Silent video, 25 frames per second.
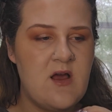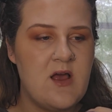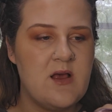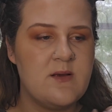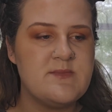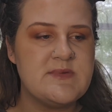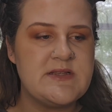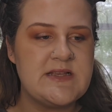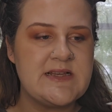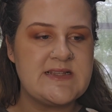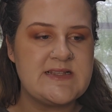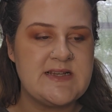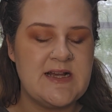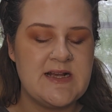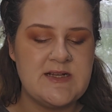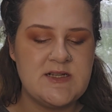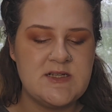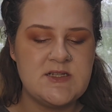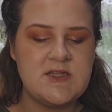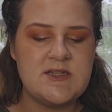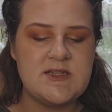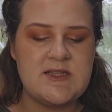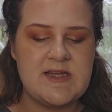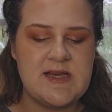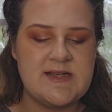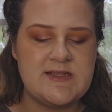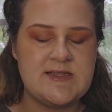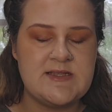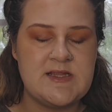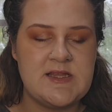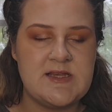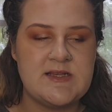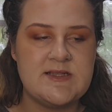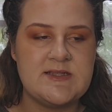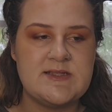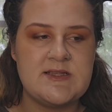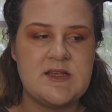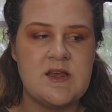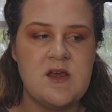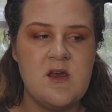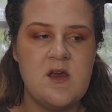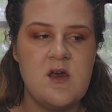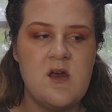I'm excited to test this